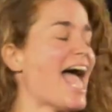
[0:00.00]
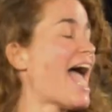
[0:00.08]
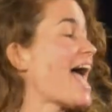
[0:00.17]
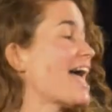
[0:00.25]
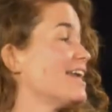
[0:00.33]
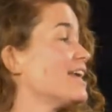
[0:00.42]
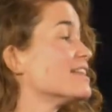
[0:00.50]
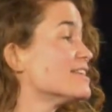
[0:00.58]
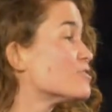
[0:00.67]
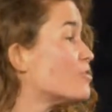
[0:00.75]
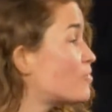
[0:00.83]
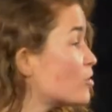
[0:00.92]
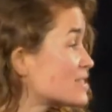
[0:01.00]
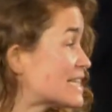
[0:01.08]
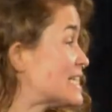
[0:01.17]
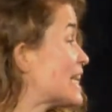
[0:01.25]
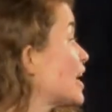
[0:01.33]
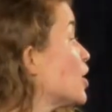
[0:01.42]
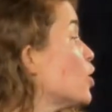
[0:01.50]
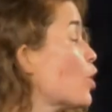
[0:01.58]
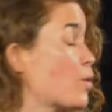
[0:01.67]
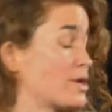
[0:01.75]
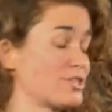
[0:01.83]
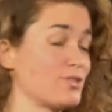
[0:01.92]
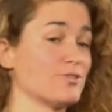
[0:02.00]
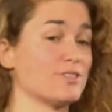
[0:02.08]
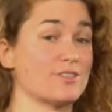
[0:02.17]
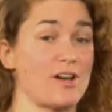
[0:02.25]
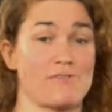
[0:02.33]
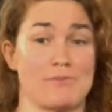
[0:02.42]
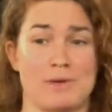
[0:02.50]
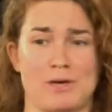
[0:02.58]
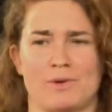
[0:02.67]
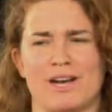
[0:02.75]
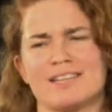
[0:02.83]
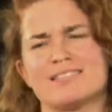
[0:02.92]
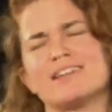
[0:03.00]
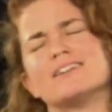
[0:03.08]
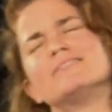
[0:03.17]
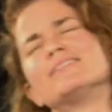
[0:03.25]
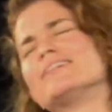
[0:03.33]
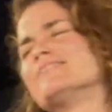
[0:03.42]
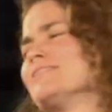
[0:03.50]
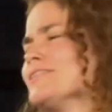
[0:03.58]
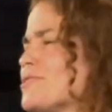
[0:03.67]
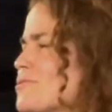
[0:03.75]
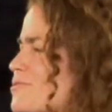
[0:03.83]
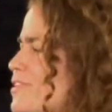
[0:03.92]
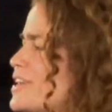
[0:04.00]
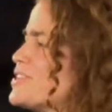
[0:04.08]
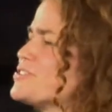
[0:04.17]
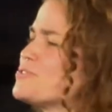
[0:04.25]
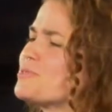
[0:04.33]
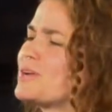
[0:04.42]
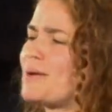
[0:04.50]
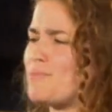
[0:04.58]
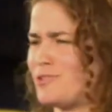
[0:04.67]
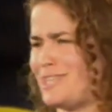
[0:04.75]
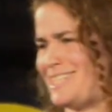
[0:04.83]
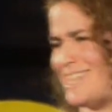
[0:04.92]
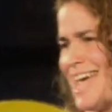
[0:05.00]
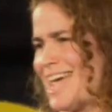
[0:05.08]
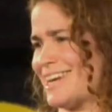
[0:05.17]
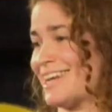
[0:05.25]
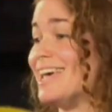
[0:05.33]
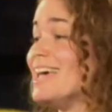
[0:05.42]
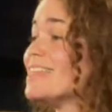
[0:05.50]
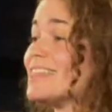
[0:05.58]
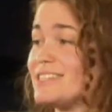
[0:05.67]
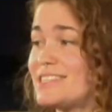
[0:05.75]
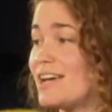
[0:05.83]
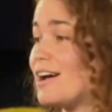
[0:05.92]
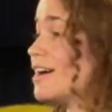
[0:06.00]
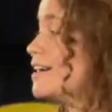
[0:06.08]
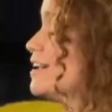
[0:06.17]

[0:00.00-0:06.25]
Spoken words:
And these old folks ain't taking no excuses off of me. When I say, oh, I don't know if I can do it, I'm only 10, they say,